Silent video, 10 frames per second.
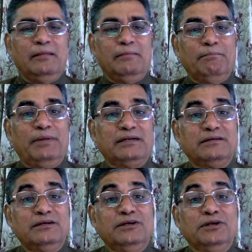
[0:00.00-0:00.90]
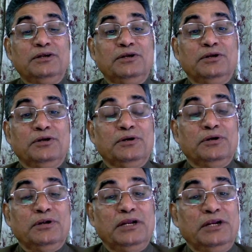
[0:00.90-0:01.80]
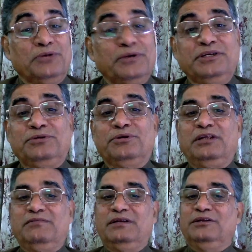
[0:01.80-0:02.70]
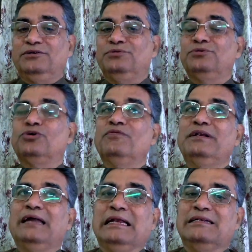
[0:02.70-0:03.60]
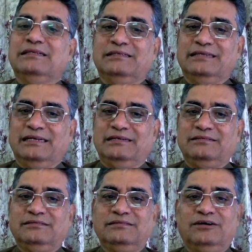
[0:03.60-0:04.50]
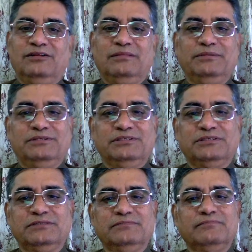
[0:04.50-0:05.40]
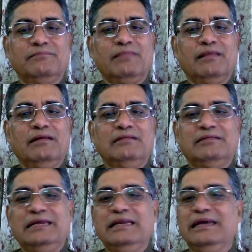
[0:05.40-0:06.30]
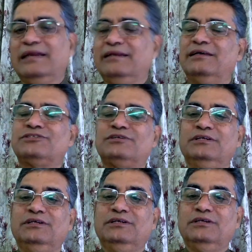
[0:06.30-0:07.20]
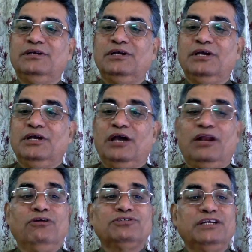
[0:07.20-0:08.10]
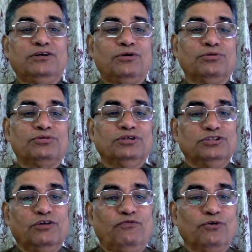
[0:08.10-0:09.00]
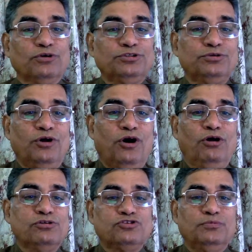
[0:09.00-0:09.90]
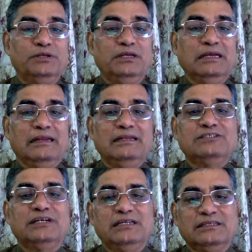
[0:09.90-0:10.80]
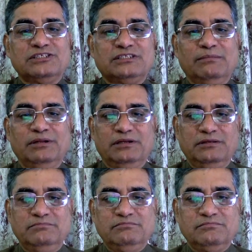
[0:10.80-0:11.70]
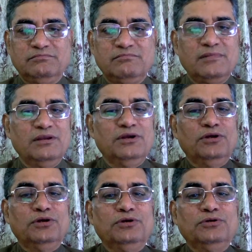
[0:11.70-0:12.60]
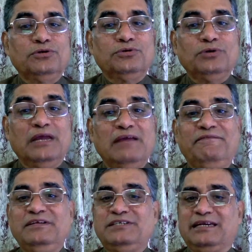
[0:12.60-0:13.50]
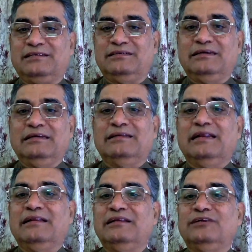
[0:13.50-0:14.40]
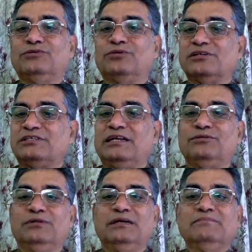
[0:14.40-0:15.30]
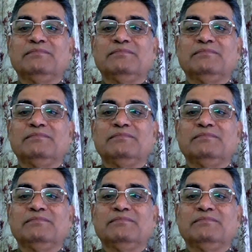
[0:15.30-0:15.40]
But in 2021, due to COVID-19 dent on the business, trade and industry, alongside growth, the focus should also be reinstating the stability to every sector, rendering a total strength to the